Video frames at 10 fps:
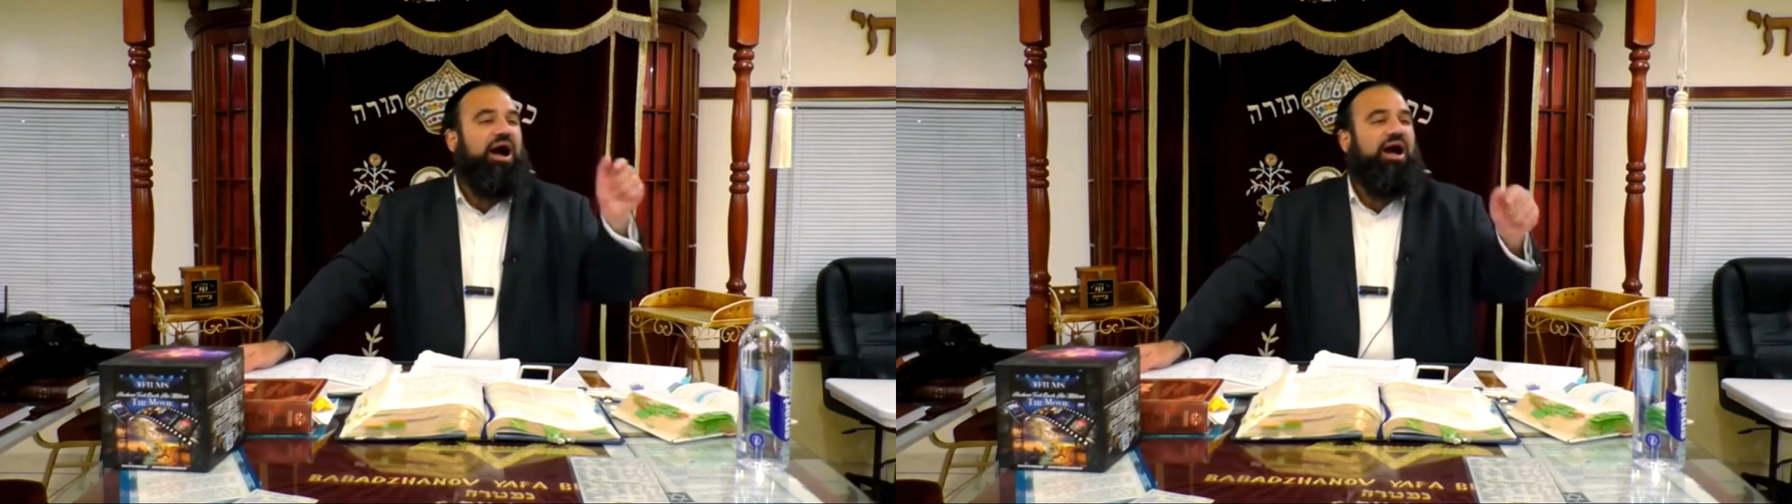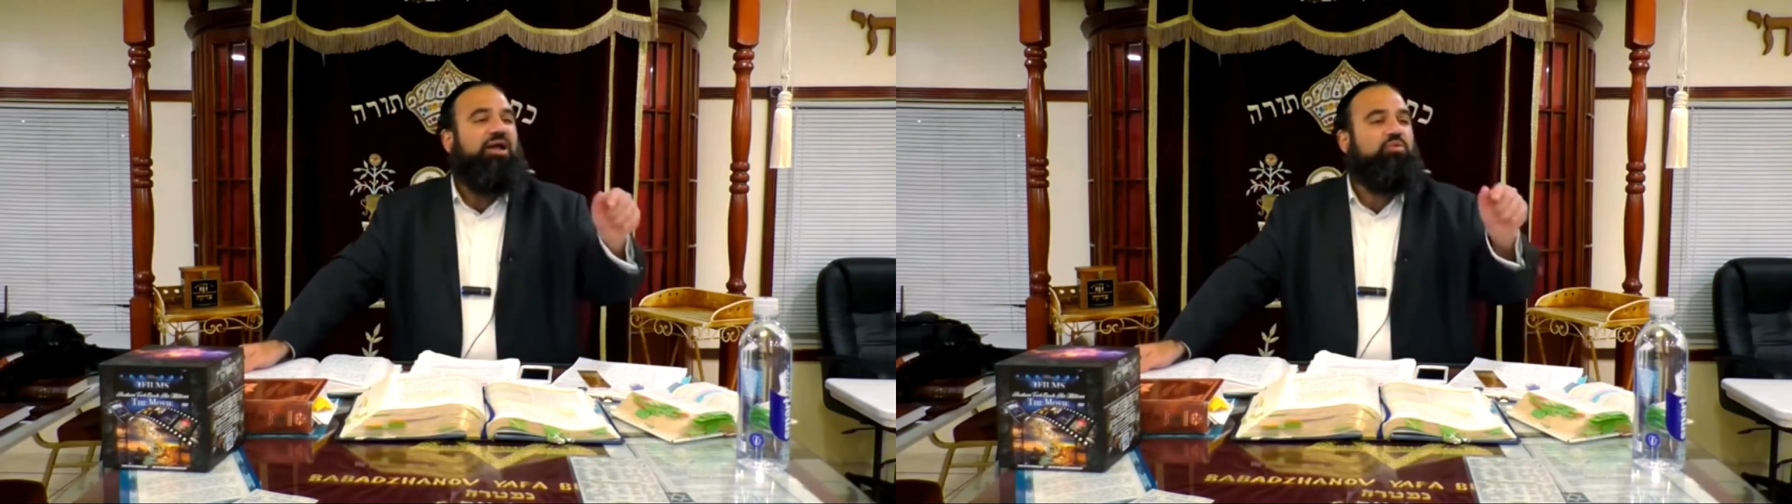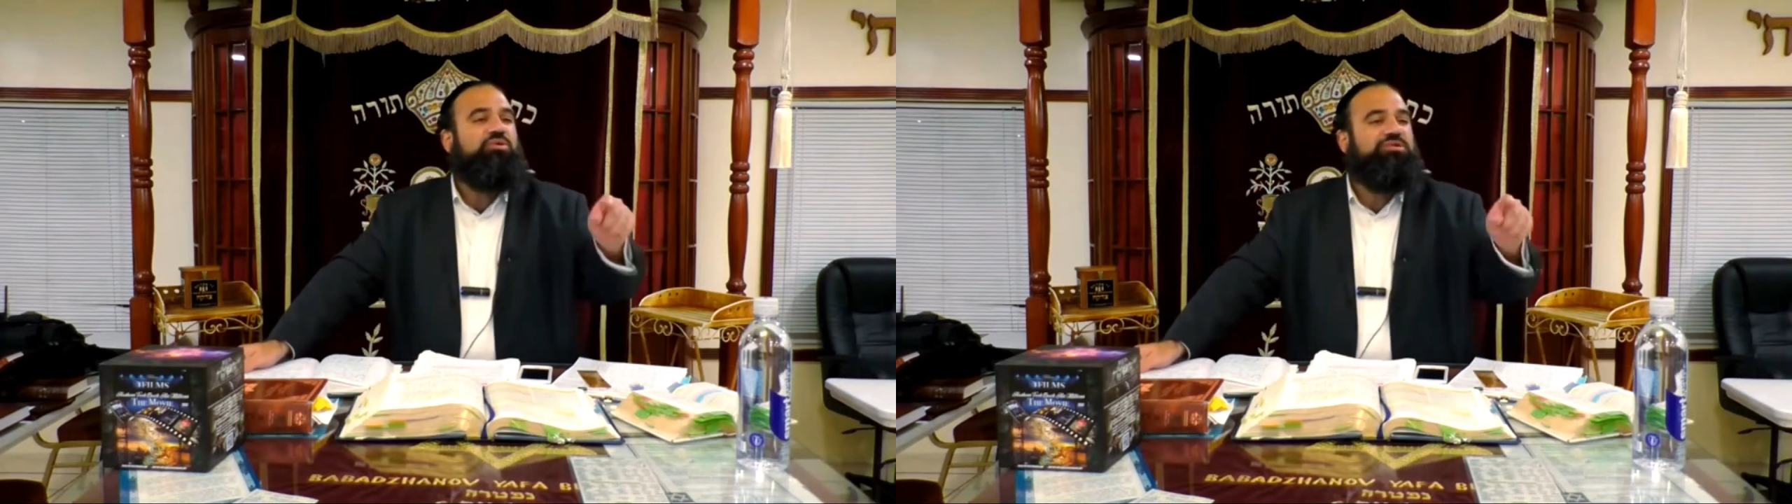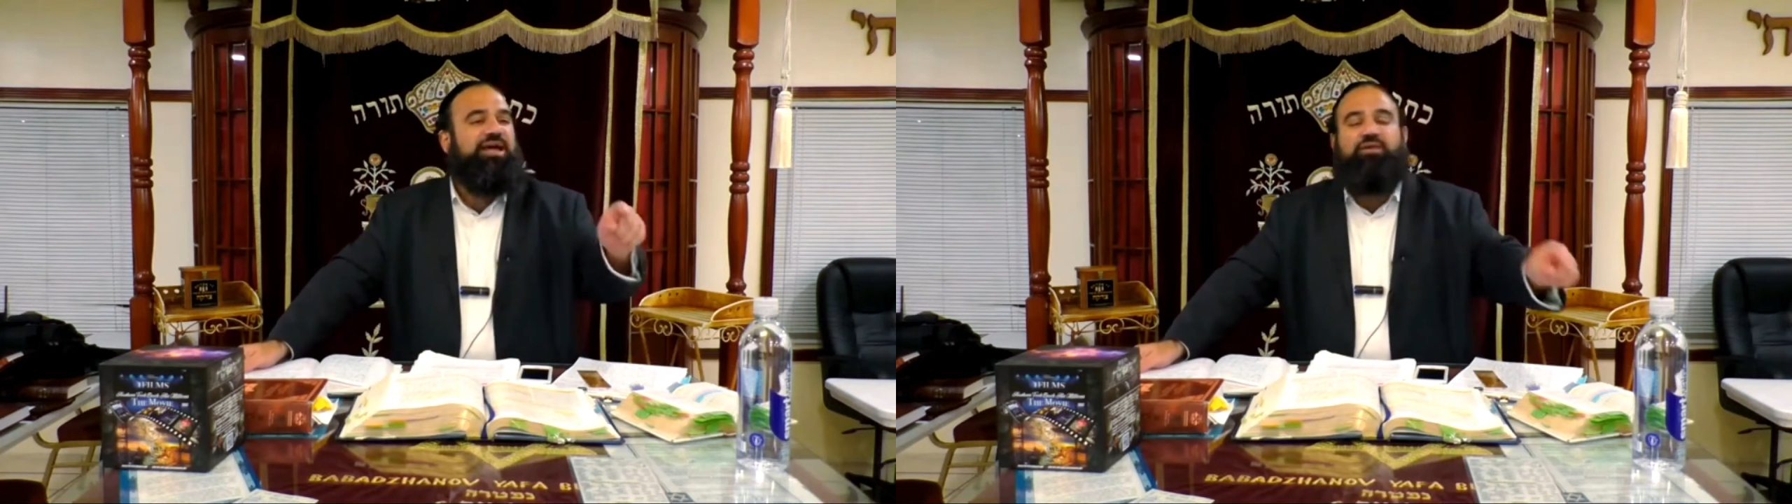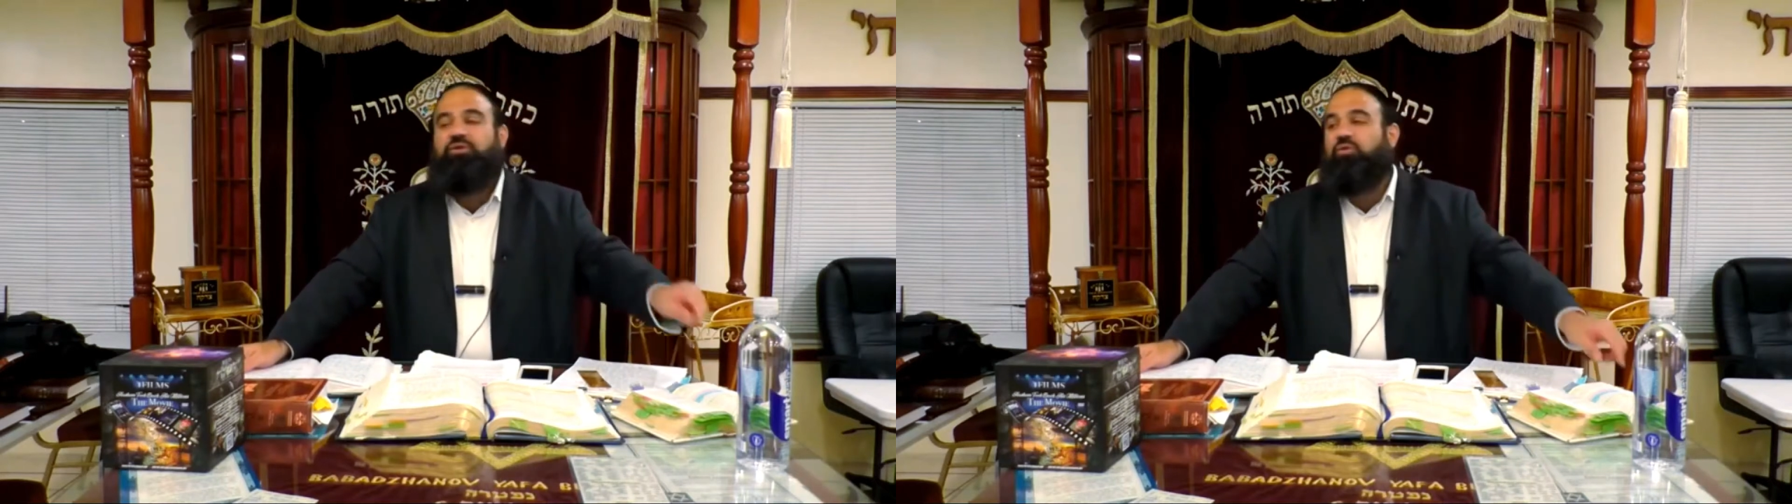I was
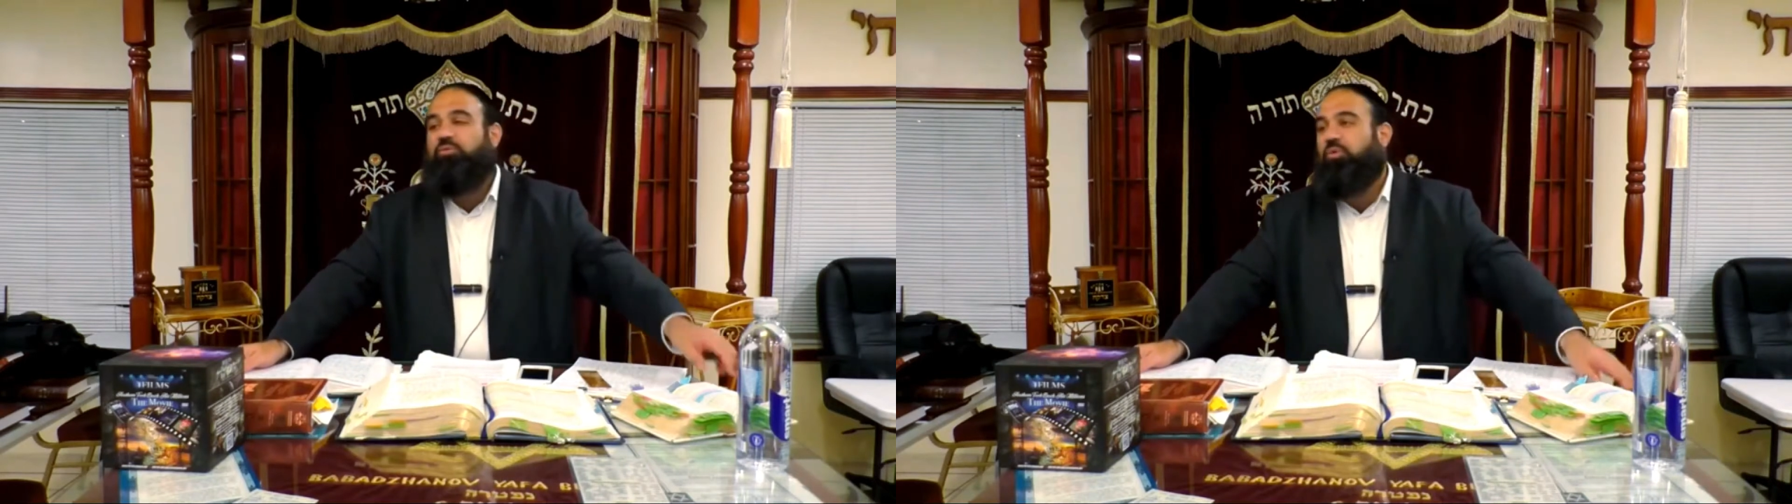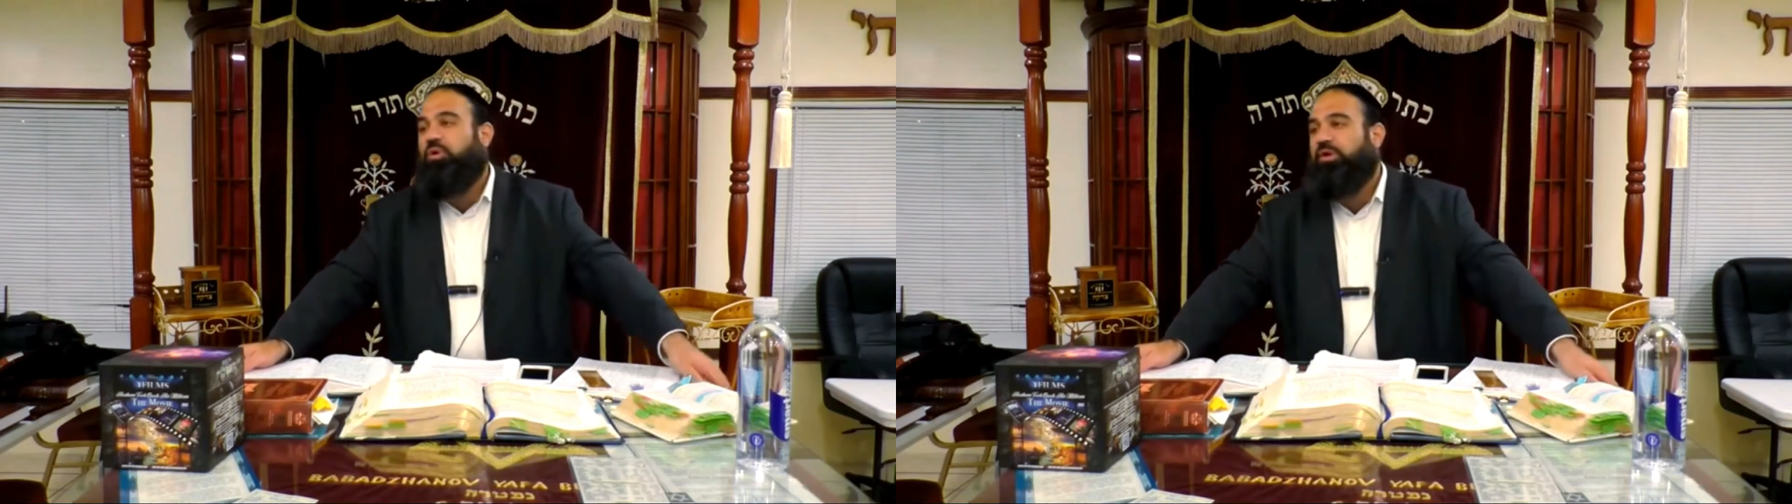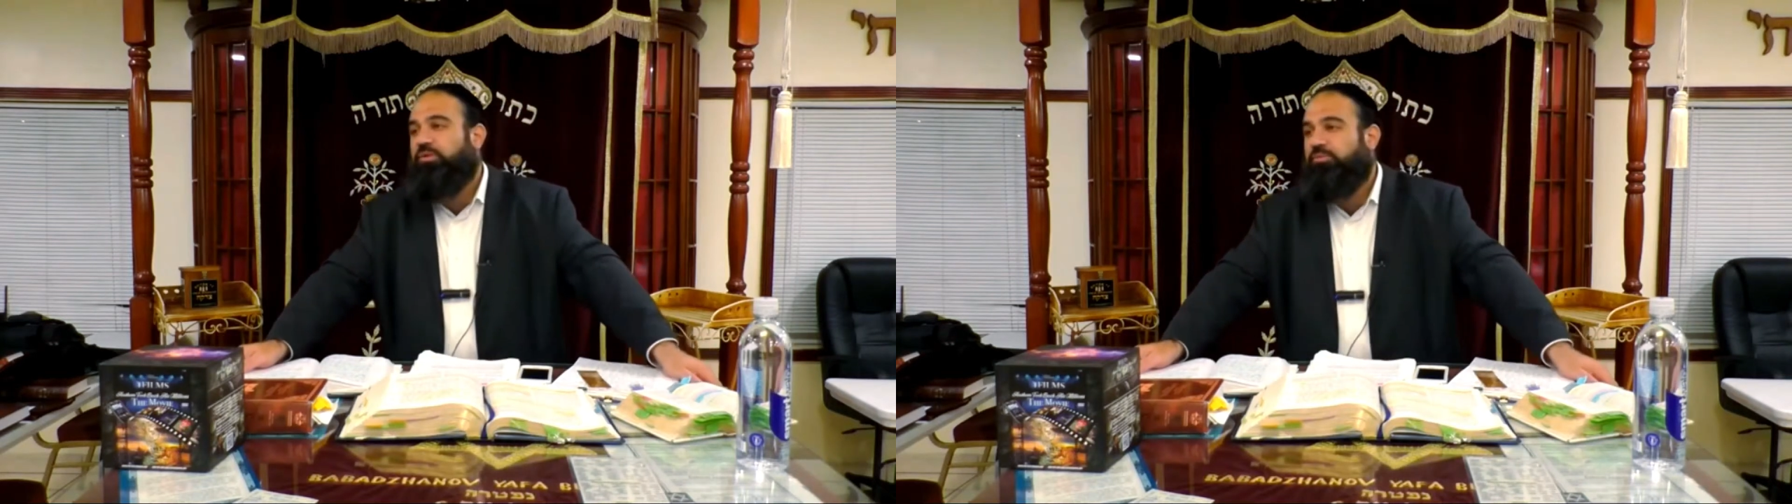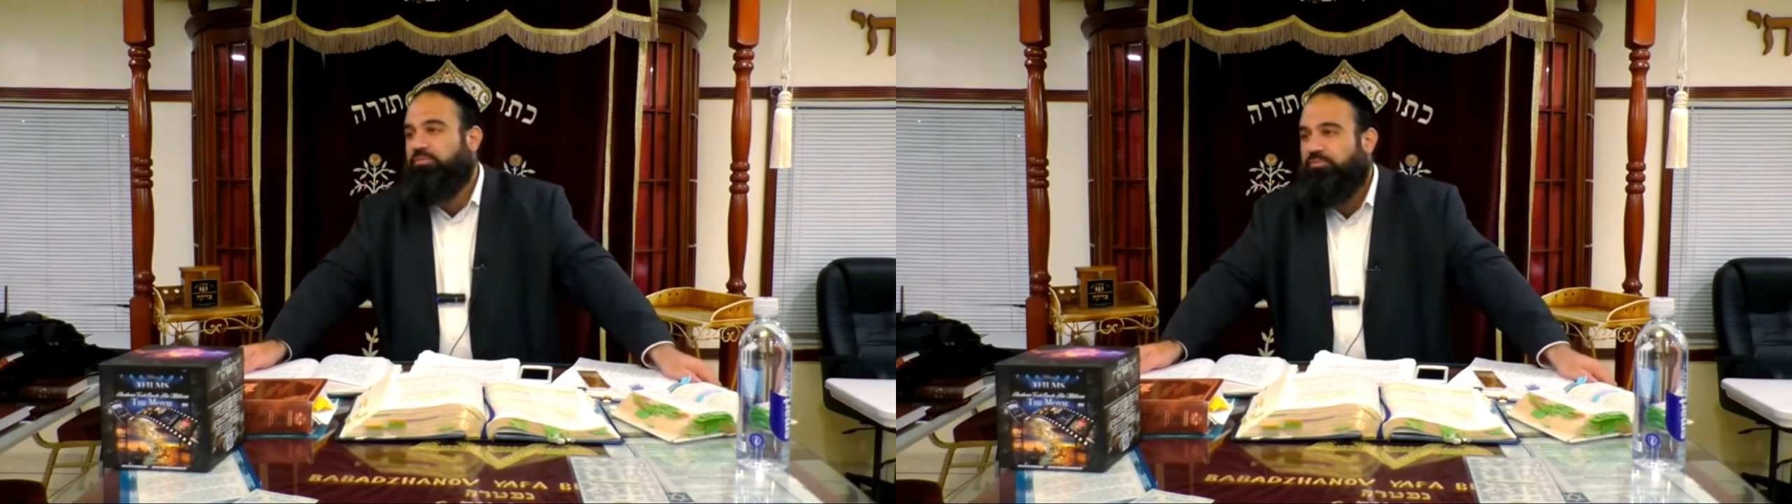that little boy.